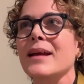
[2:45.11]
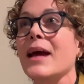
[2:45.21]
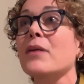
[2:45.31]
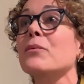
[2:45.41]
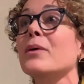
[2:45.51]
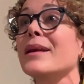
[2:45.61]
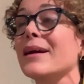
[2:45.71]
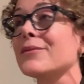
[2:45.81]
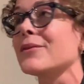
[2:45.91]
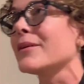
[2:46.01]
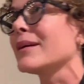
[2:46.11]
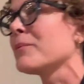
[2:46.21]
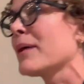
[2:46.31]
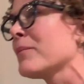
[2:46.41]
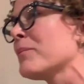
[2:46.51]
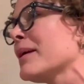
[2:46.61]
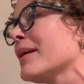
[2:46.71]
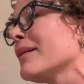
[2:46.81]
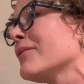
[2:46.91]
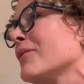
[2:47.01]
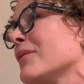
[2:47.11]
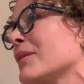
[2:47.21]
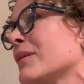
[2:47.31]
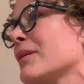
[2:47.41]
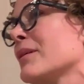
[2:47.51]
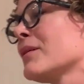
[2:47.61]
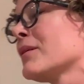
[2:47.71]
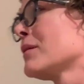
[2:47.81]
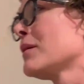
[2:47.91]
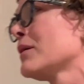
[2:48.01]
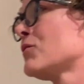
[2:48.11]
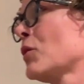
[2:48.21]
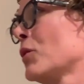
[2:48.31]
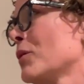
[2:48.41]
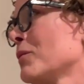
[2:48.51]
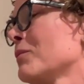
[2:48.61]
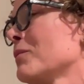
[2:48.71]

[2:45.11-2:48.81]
at whatever it might be. So